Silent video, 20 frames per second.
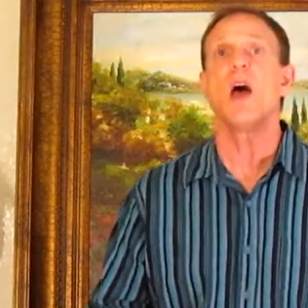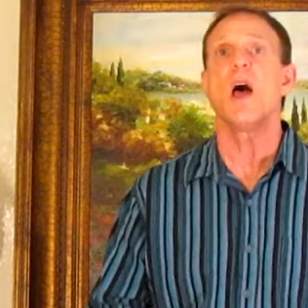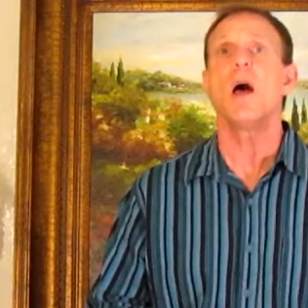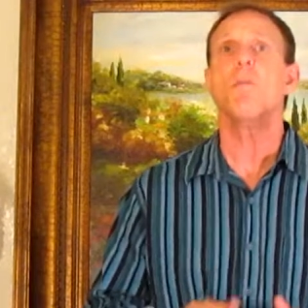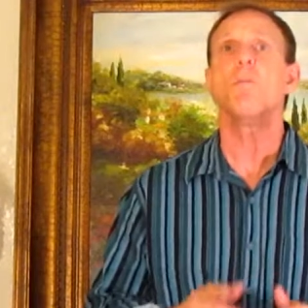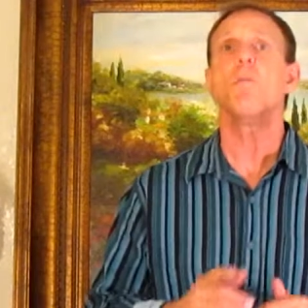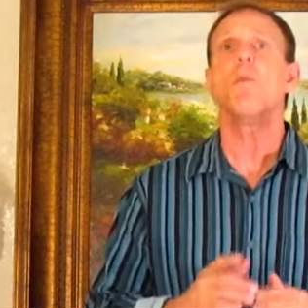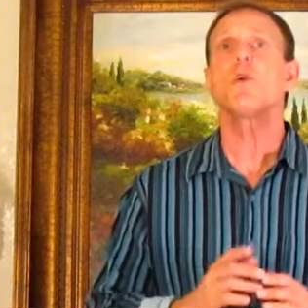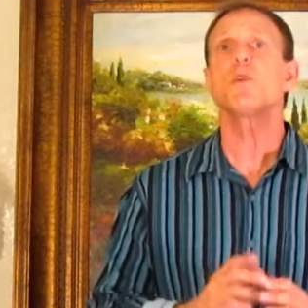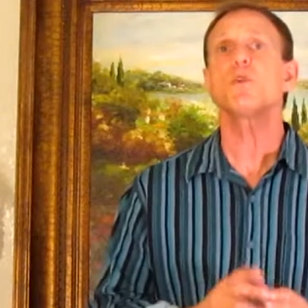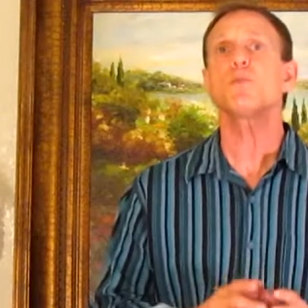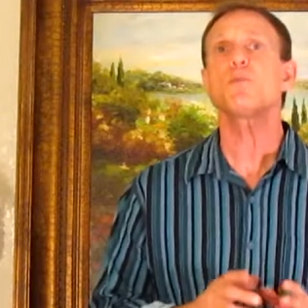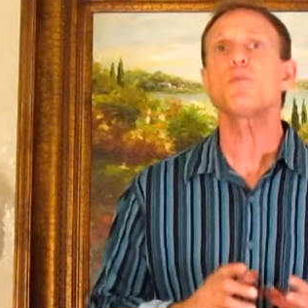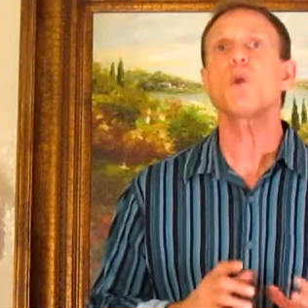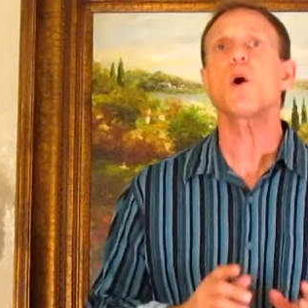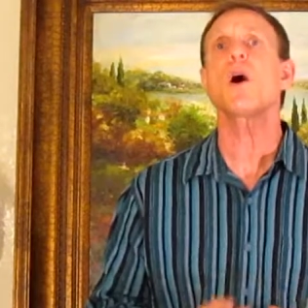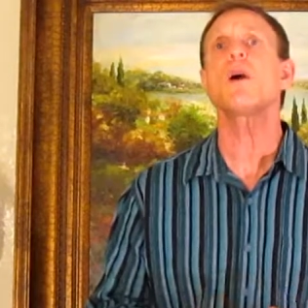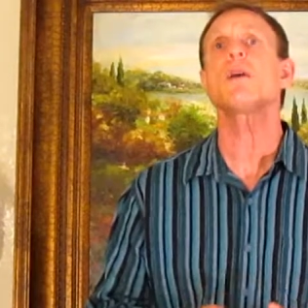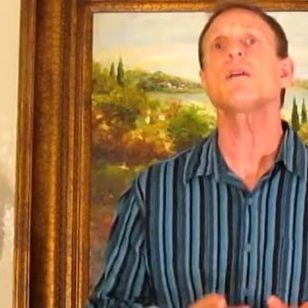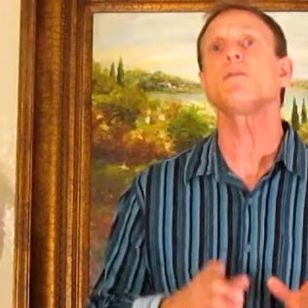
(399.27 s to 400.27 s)
and most
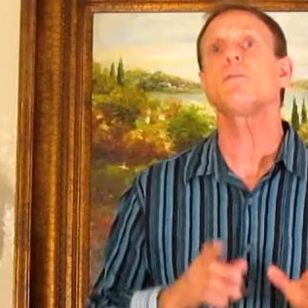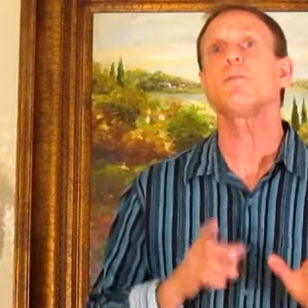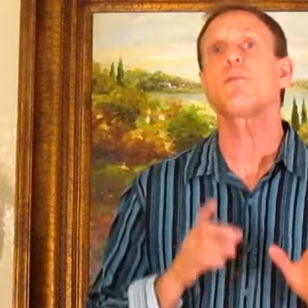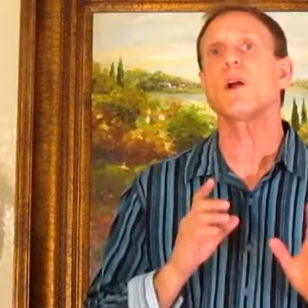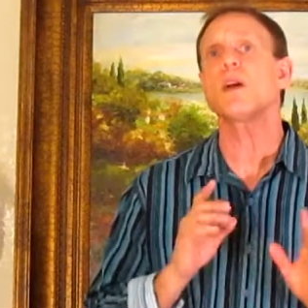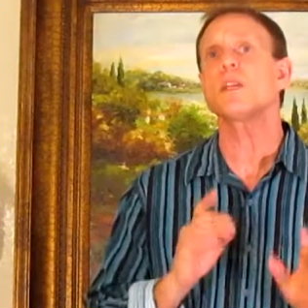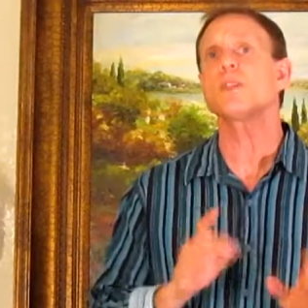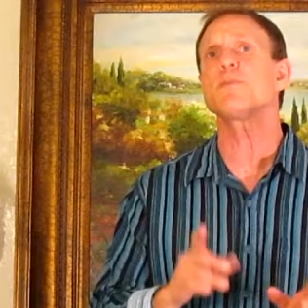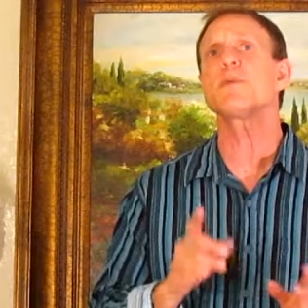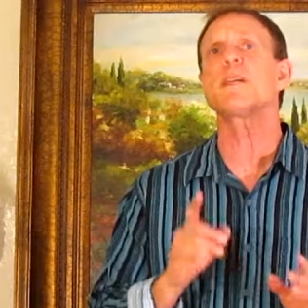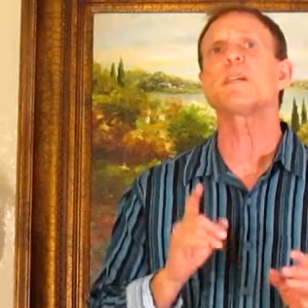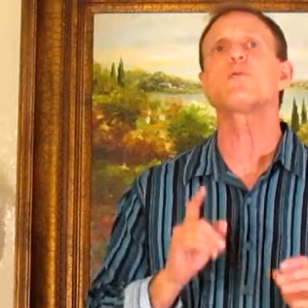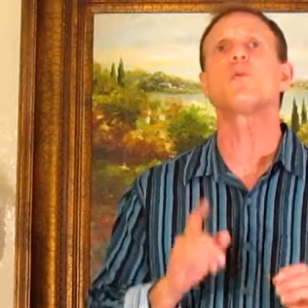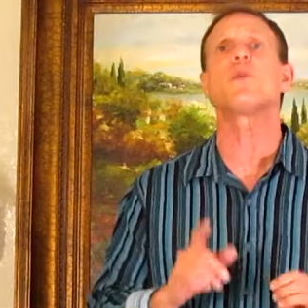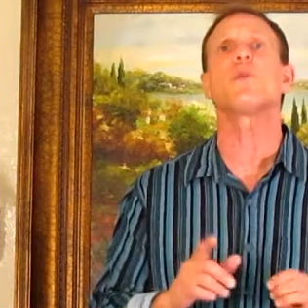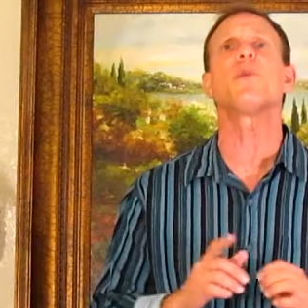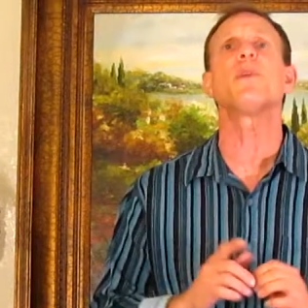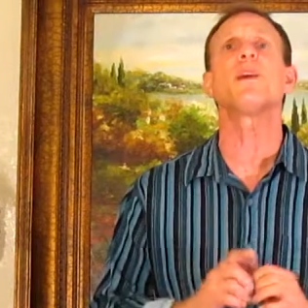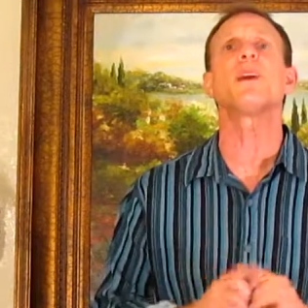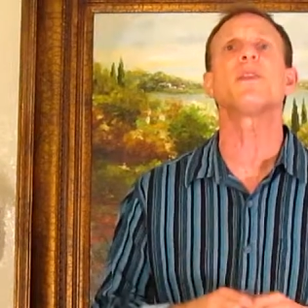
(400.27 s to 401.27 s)
prospects
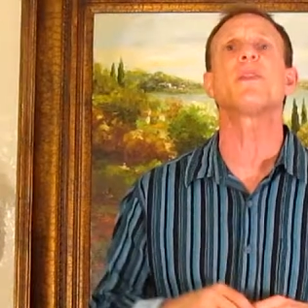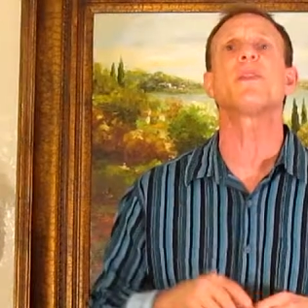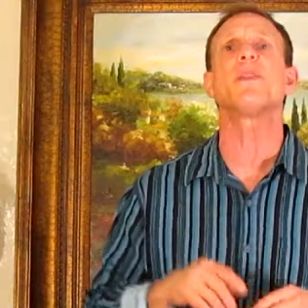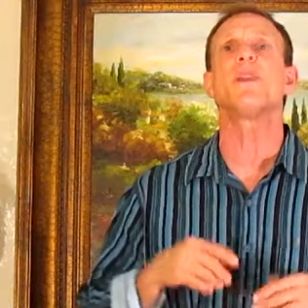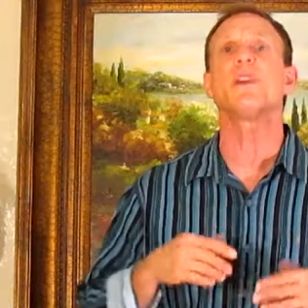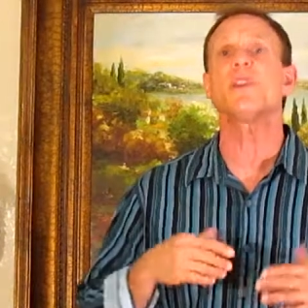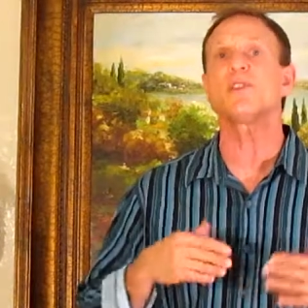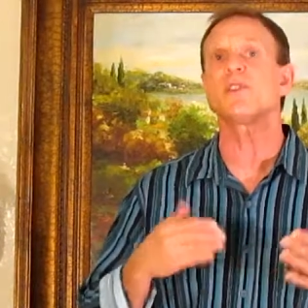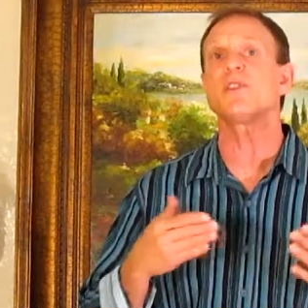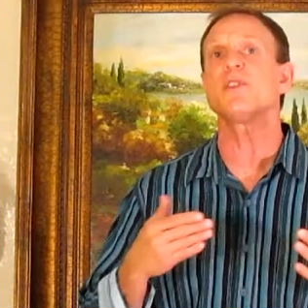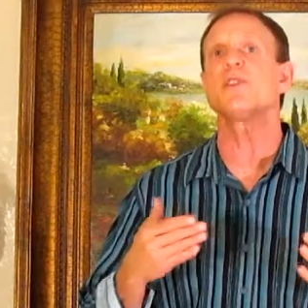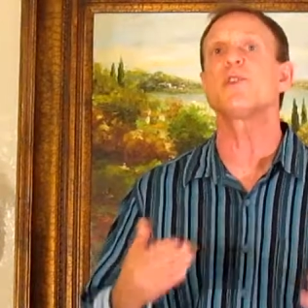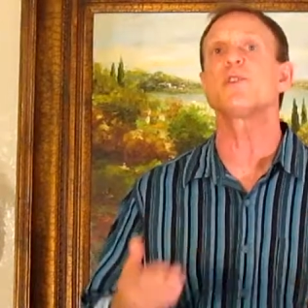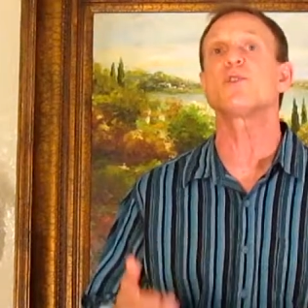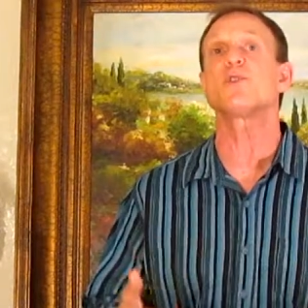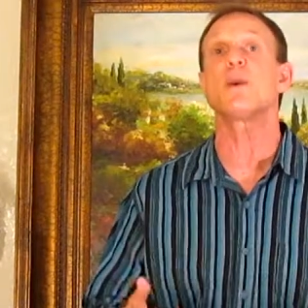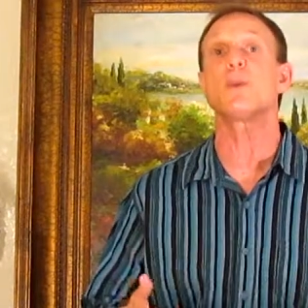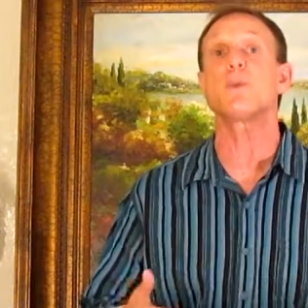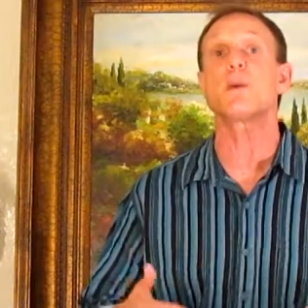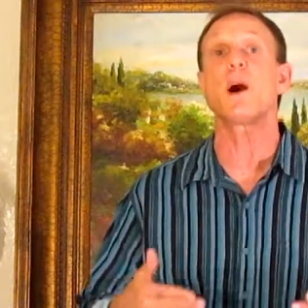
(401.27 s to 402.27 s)
will think this in their
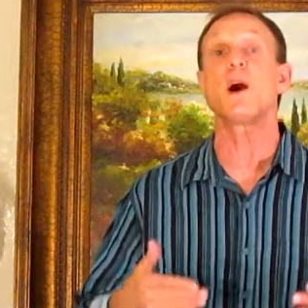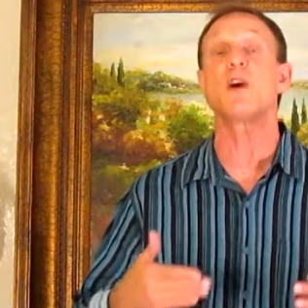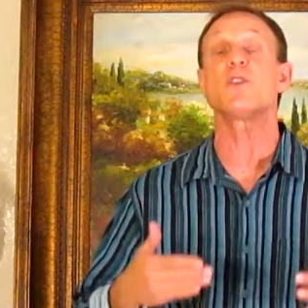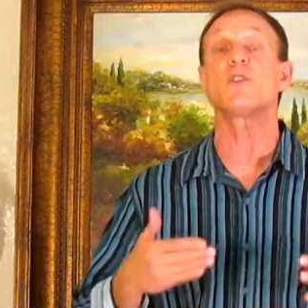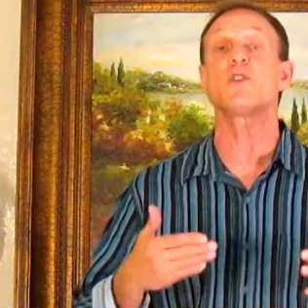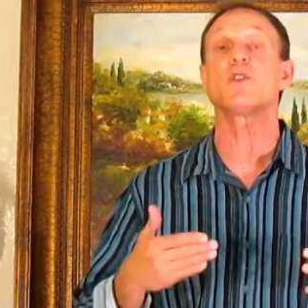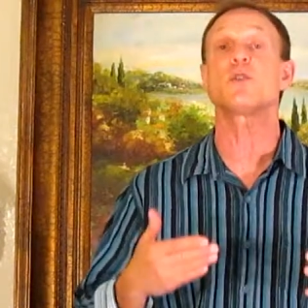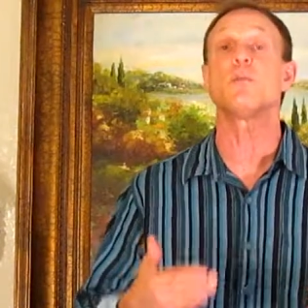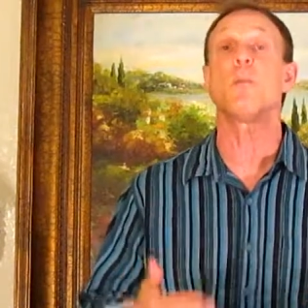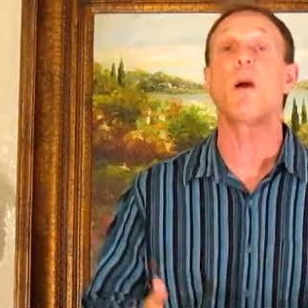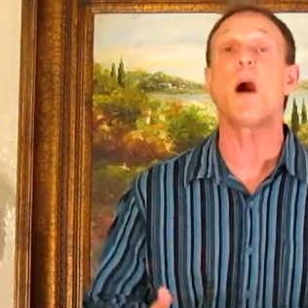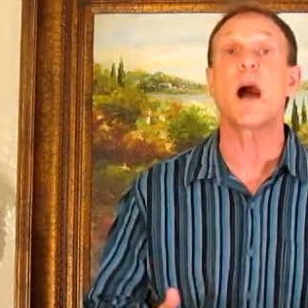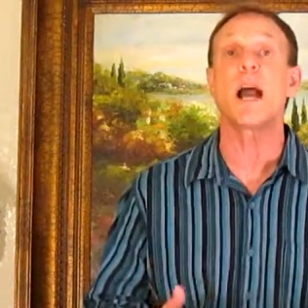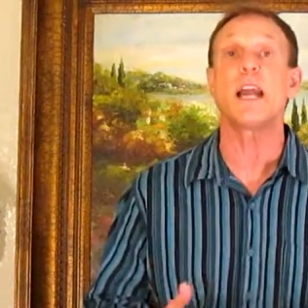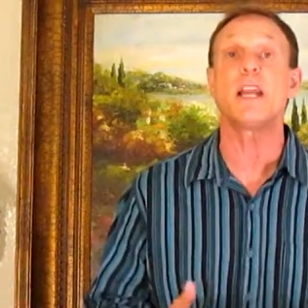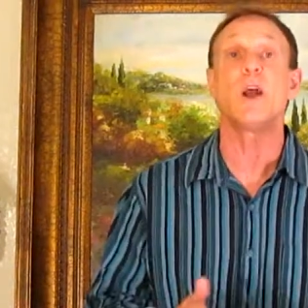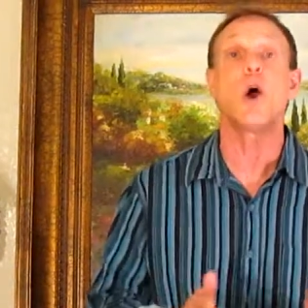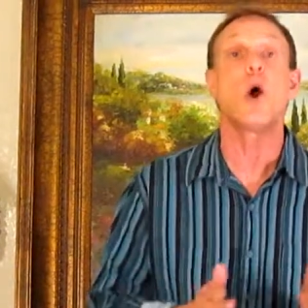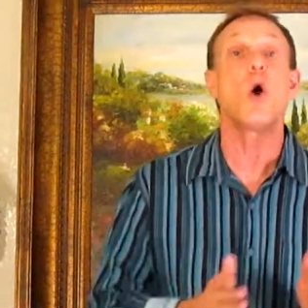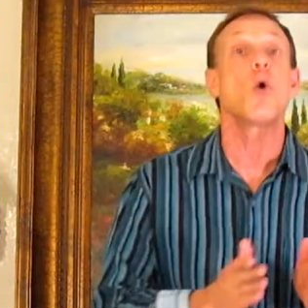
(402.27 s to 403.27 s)
subconscious
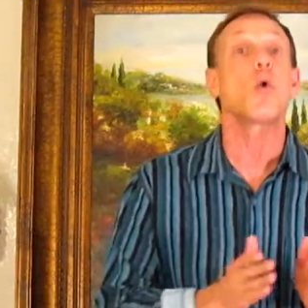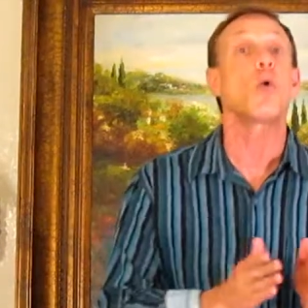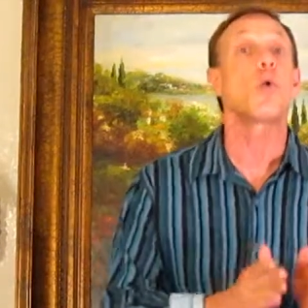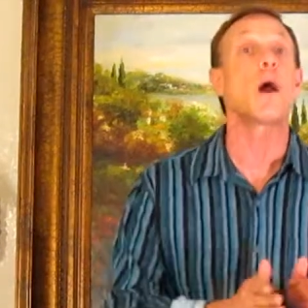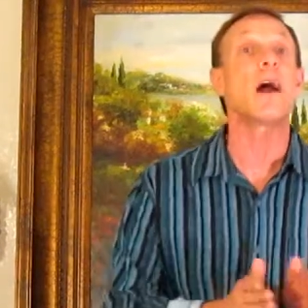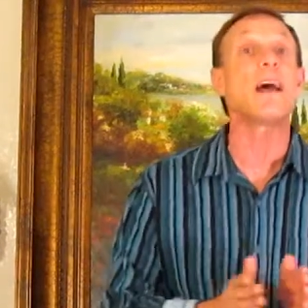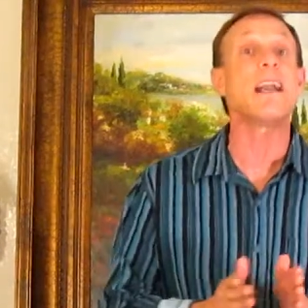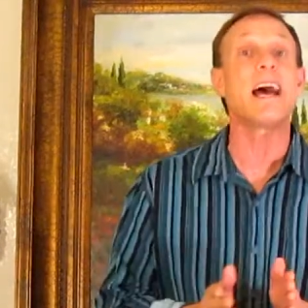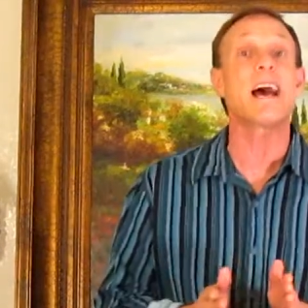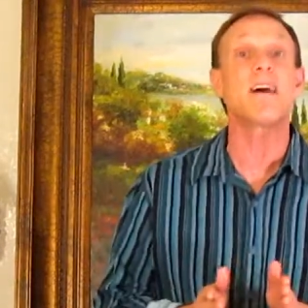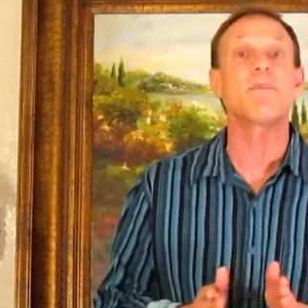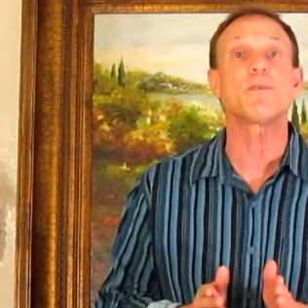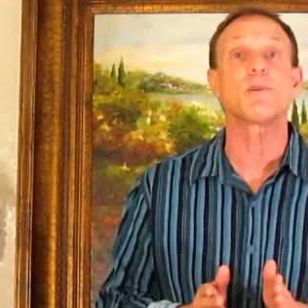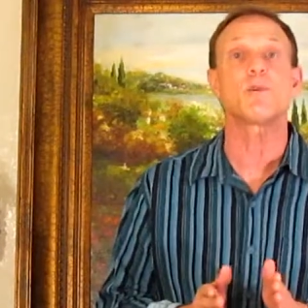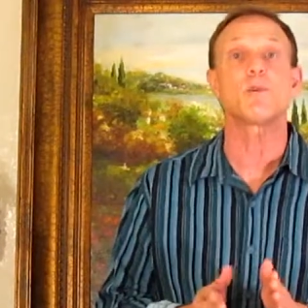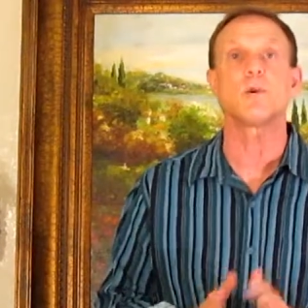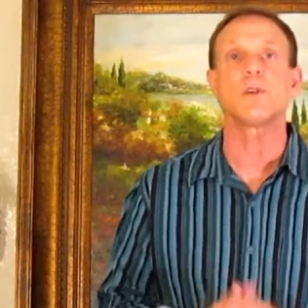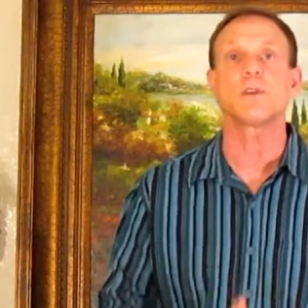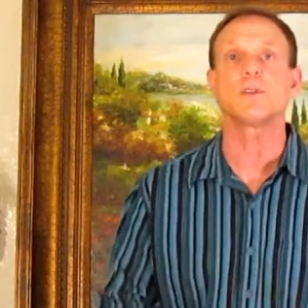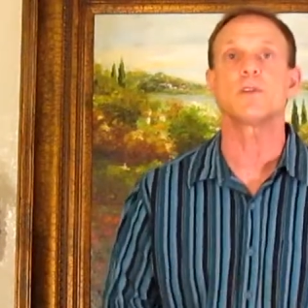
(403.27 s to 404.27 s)
mind right
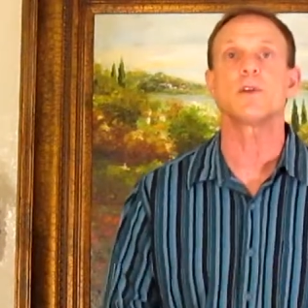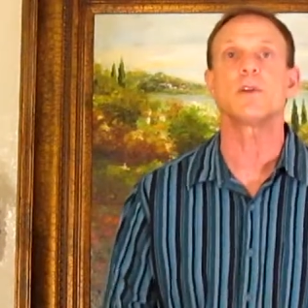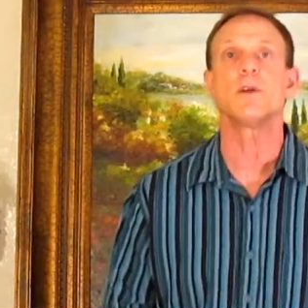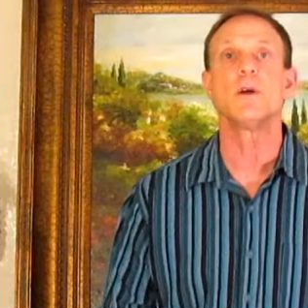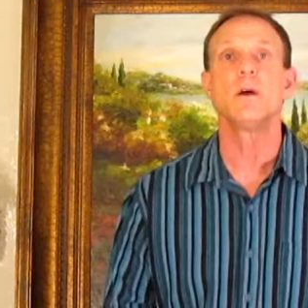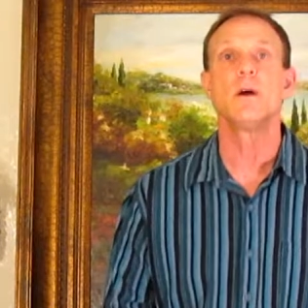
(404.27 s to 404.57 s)
afterwards.